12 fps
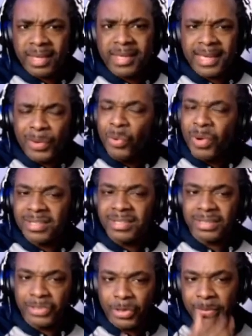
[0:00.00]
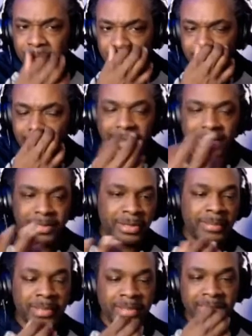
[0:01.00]
it was a dope track. You know
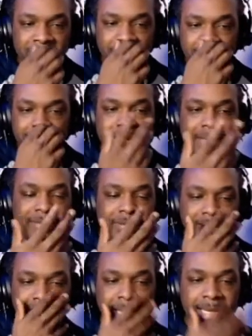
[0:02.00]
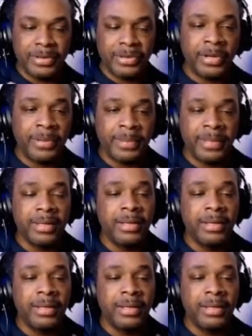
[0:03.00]
what I mean? So I can't even lie. You know what I mean?